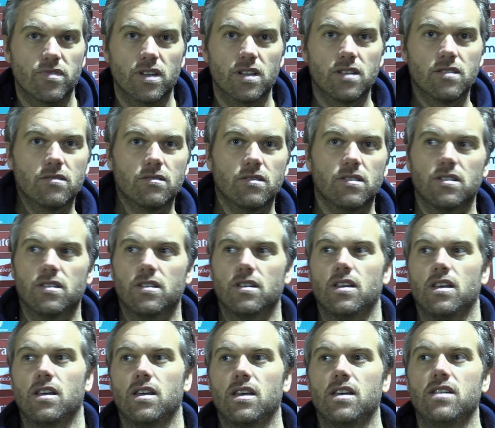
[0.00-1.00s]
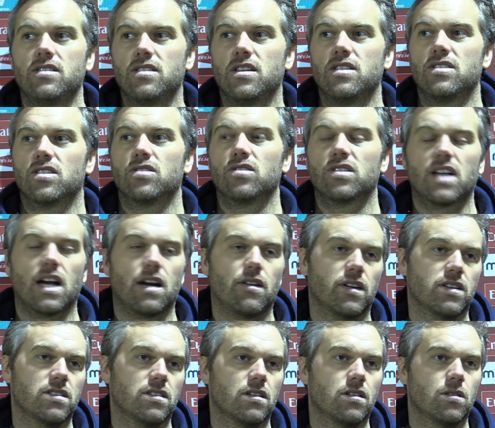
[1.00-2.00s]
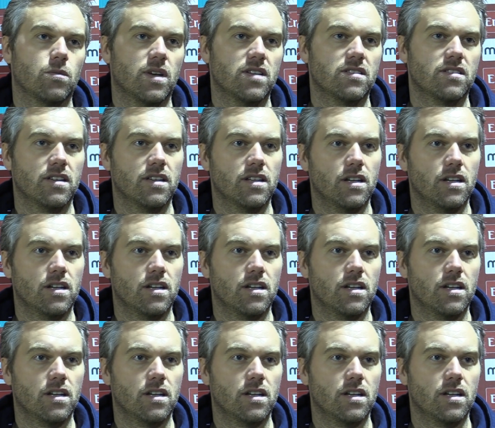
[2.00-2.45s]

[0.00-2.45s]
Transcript: and he's a good character, Westy.